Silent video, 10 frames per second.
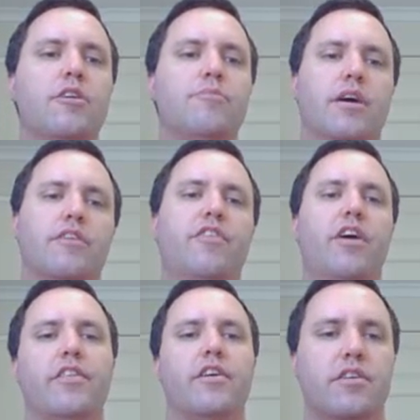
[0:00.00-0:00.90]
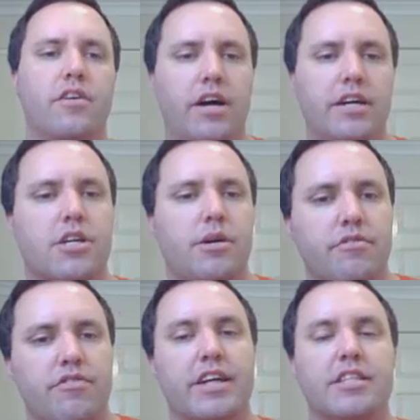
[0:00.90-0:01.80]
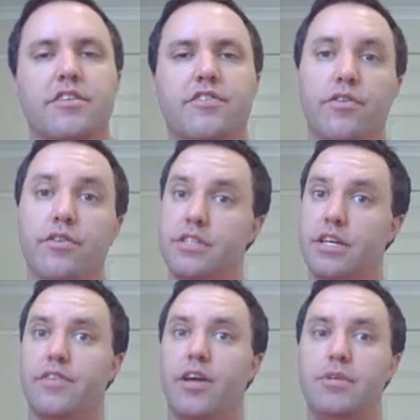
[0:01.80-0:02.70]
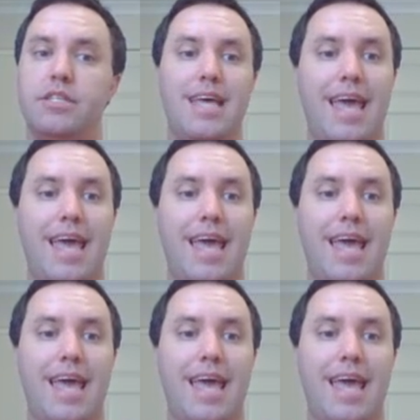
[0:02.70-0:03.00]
be able to find the highest common factor for a set of numbers